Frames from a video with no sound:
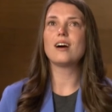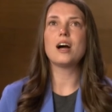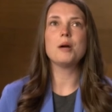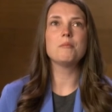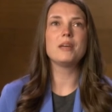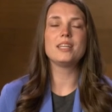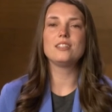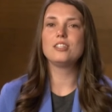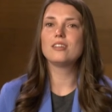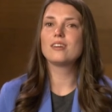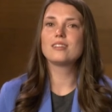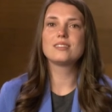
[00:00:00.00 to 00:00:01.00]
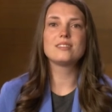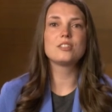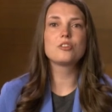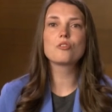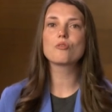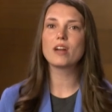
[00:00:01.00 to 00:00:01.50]
I mean, the
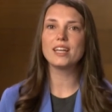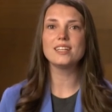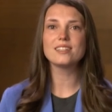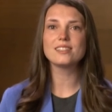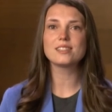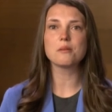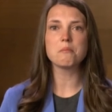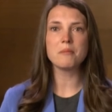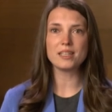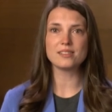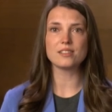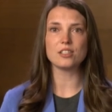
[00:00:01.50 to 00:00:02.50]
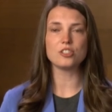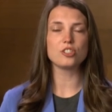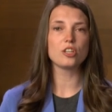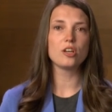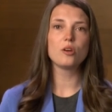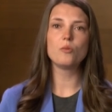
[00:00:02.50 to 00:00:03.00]
greatest message
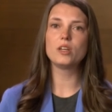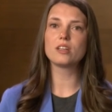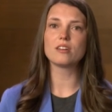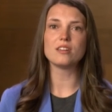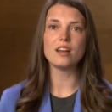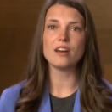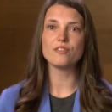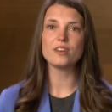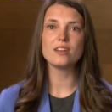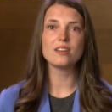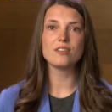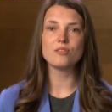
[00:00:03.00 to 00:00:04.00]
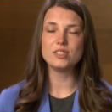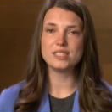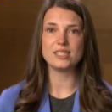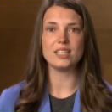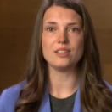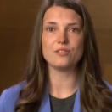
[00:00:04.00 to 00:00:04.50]
we could have
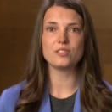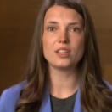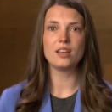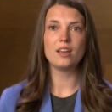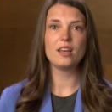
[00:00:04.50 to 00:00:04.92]
received